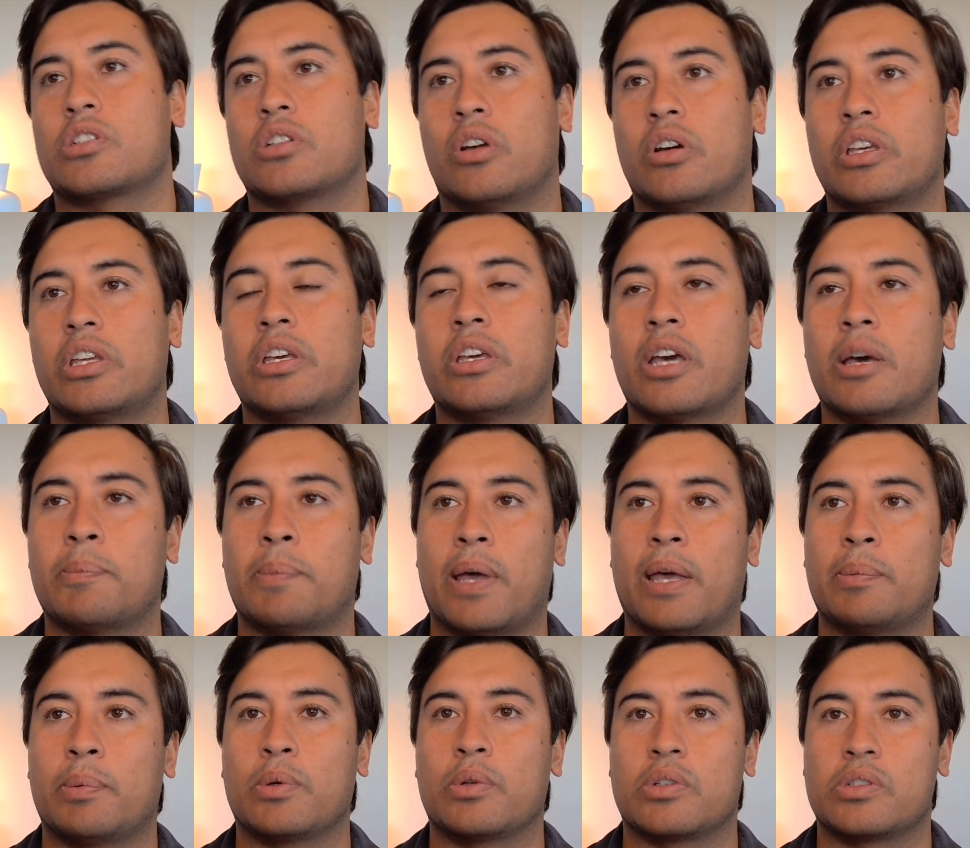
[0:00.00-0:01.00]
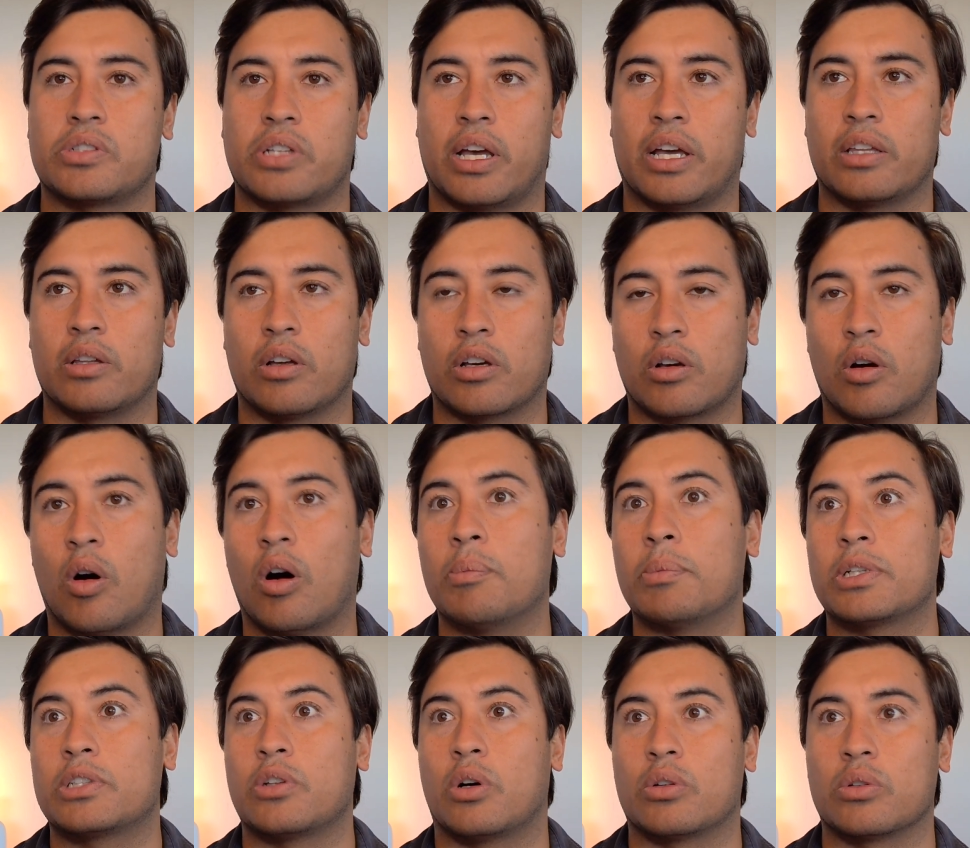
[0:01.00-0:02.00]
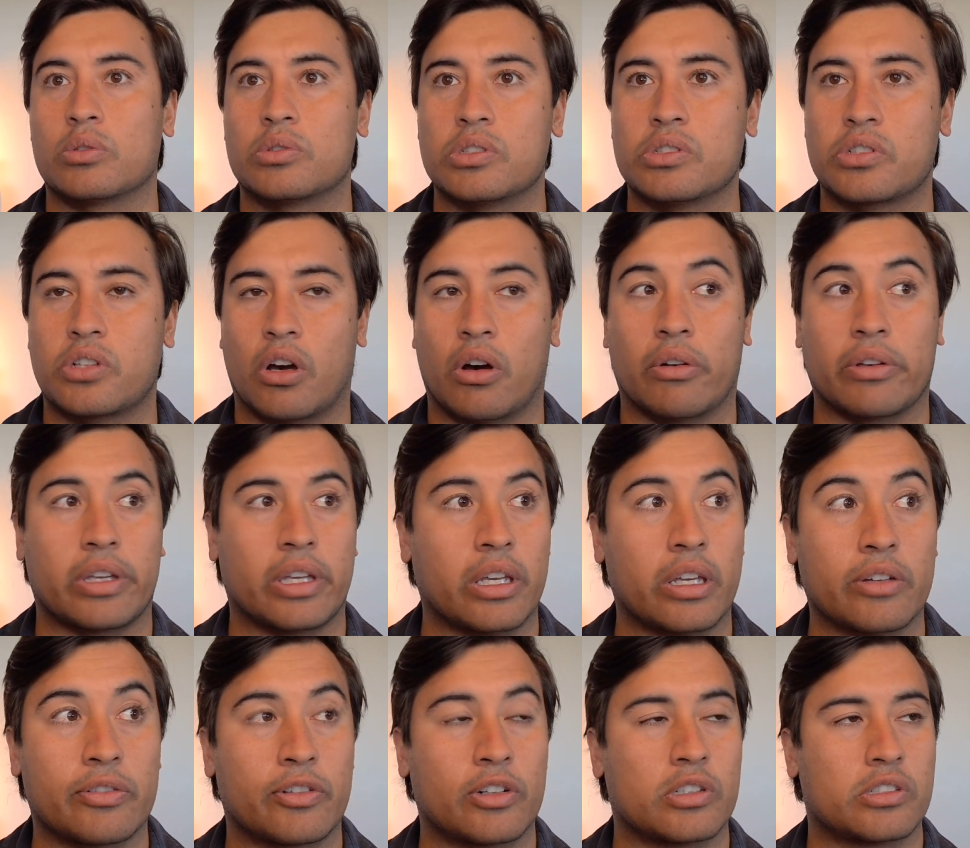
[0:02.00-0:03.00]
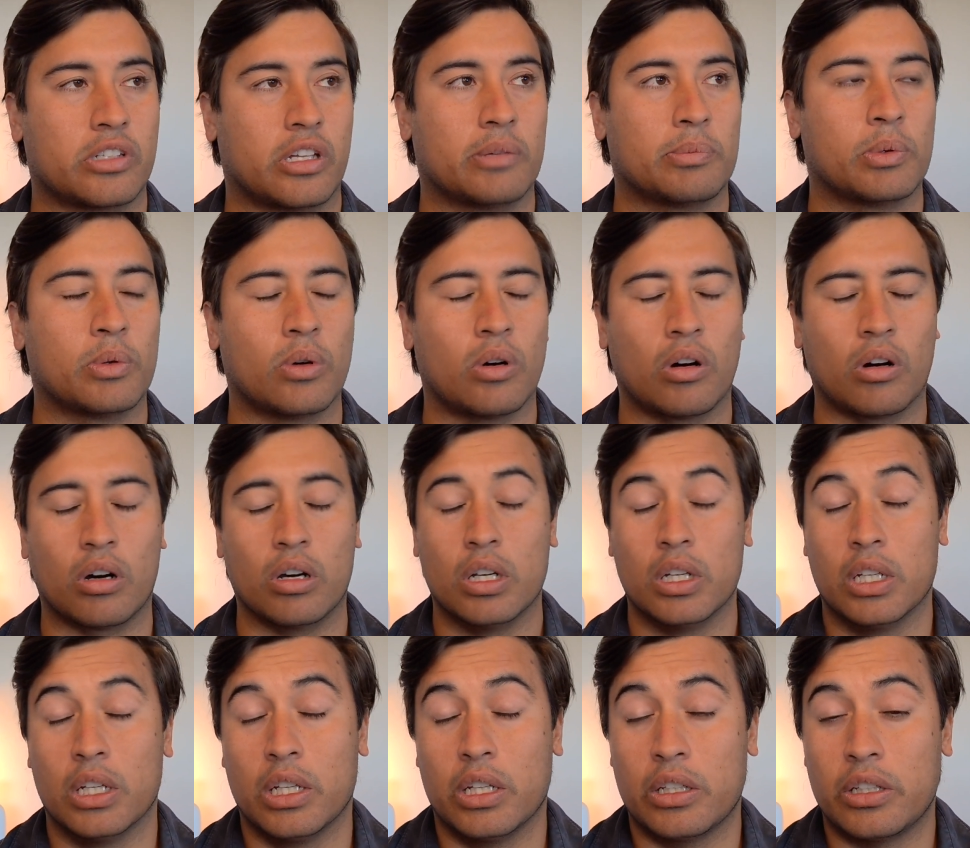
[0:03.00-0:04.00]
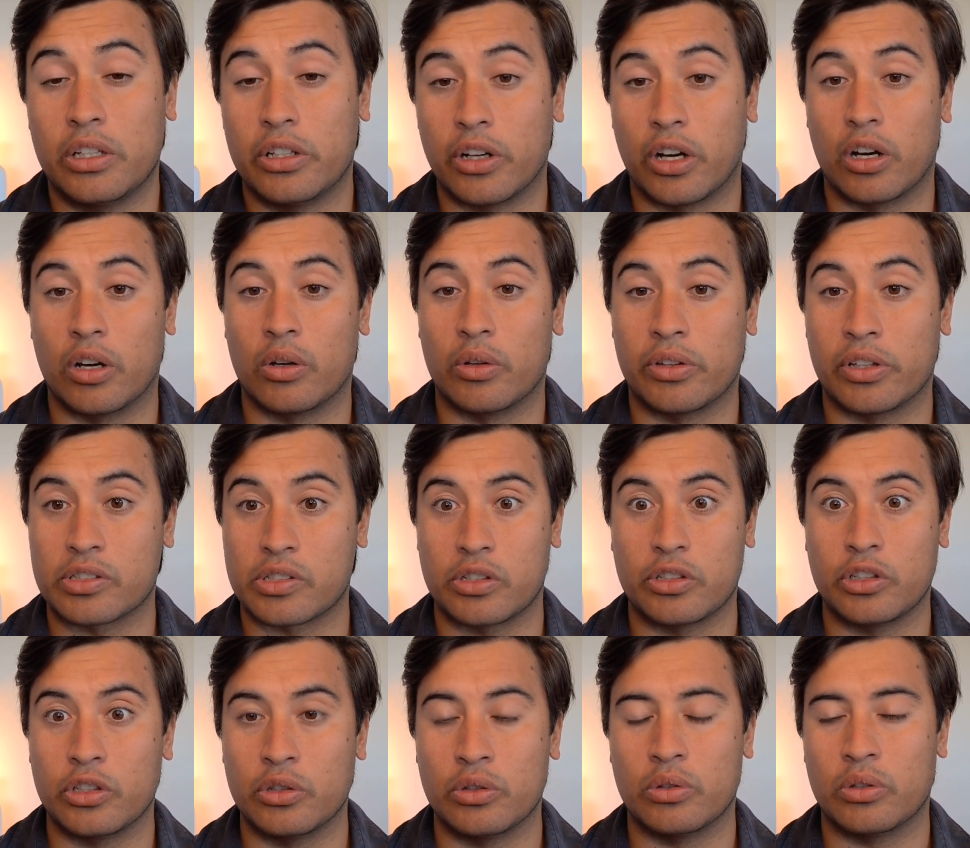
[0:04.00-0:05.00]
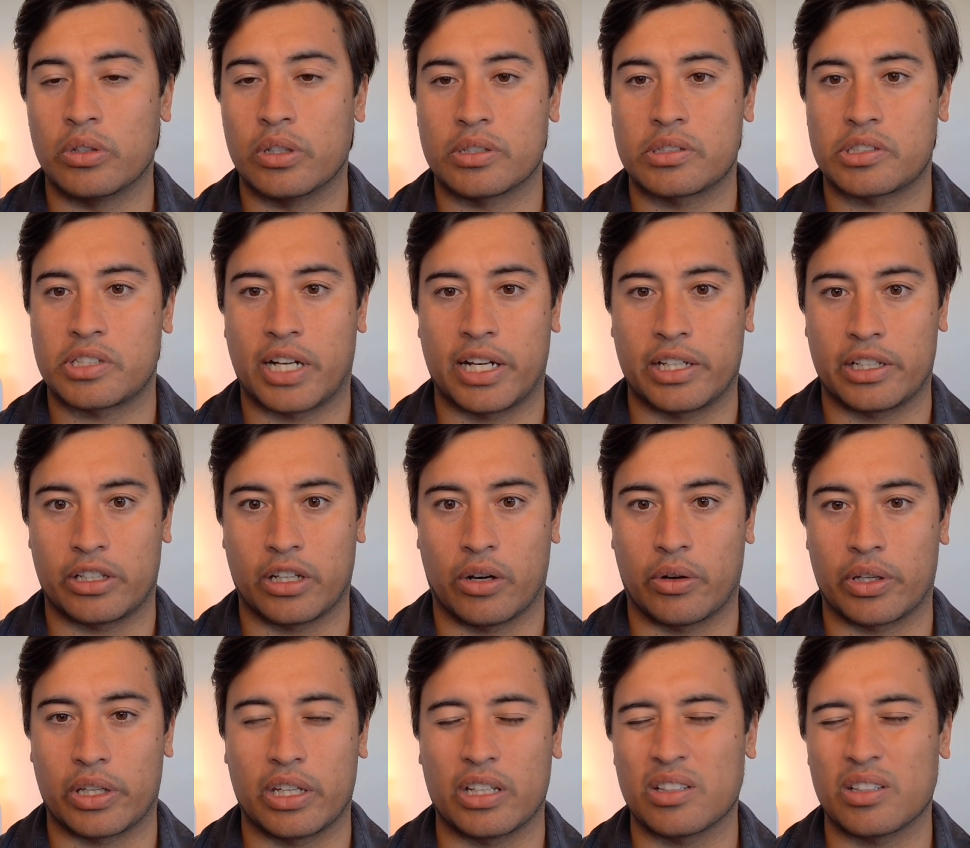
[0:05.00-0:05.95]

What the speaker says: Like you get people who say like, oh, McDonald's is going here, for example, or, there's a new estate going here.